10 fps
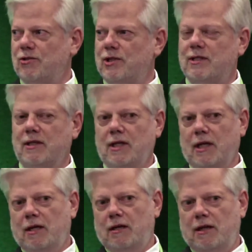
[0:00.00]
to it,
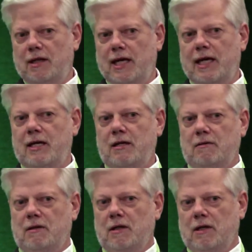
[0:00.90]
they
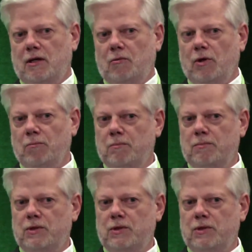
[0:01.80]
will